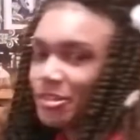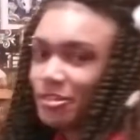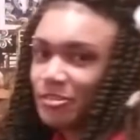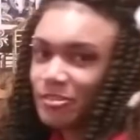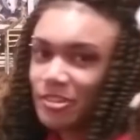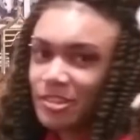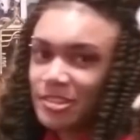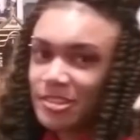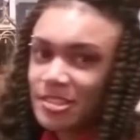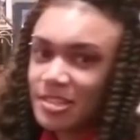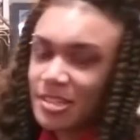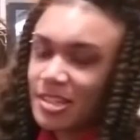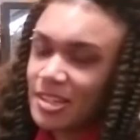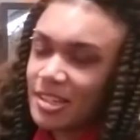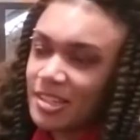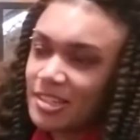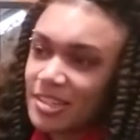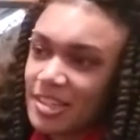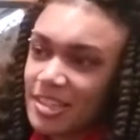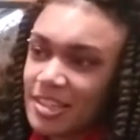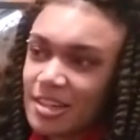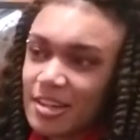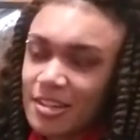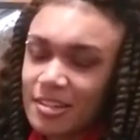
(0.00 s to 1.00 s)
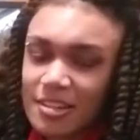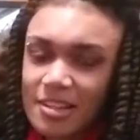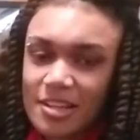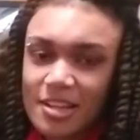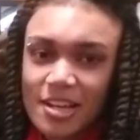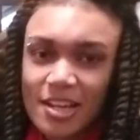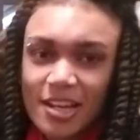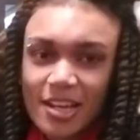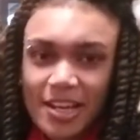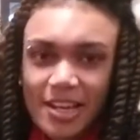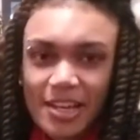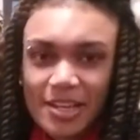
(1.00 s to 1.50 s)
friends, they got
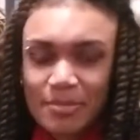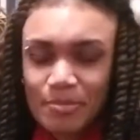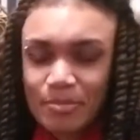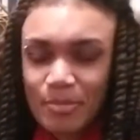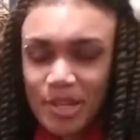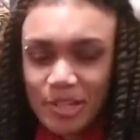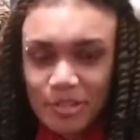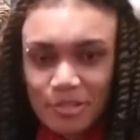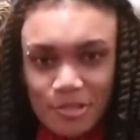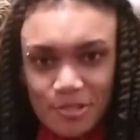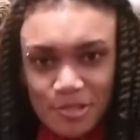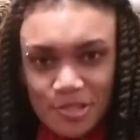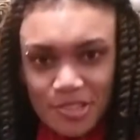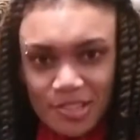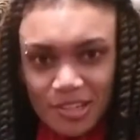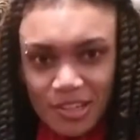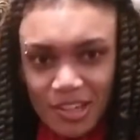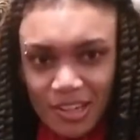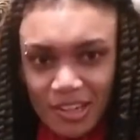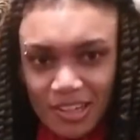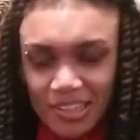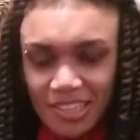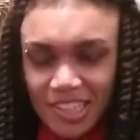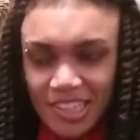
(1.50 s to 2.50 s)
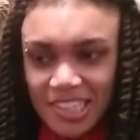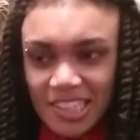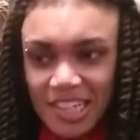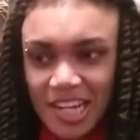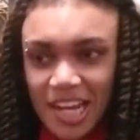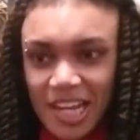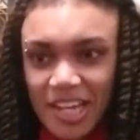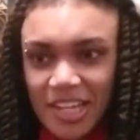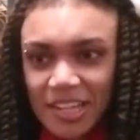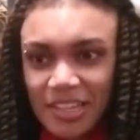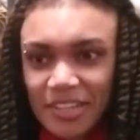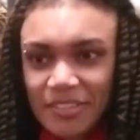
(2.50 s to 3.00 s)
a medical saw, and
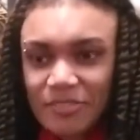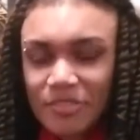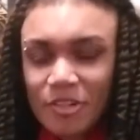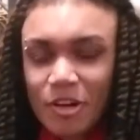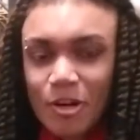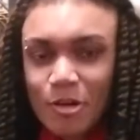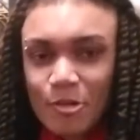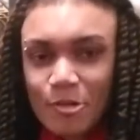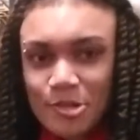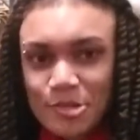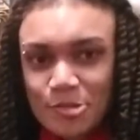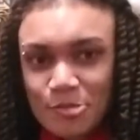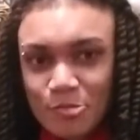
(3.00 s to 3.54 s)
I've always